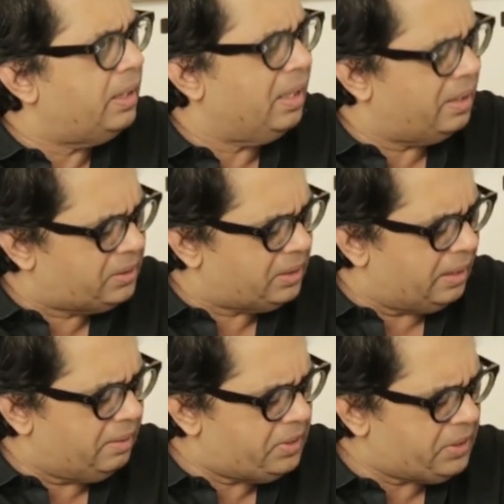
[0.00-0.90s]
Yeah, it's an
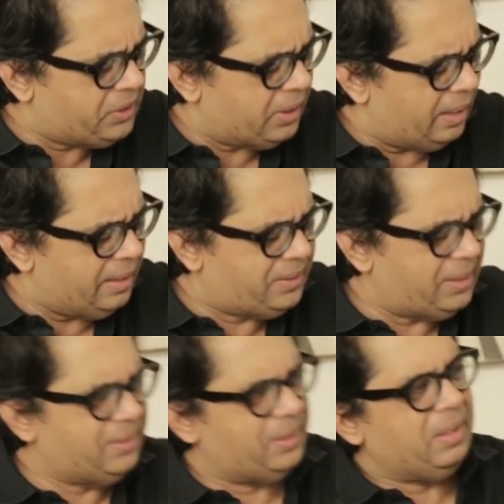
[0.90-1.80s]
invitation, and
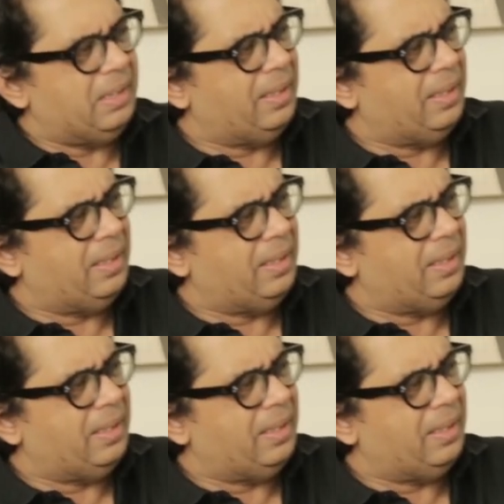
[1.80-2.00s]
it's a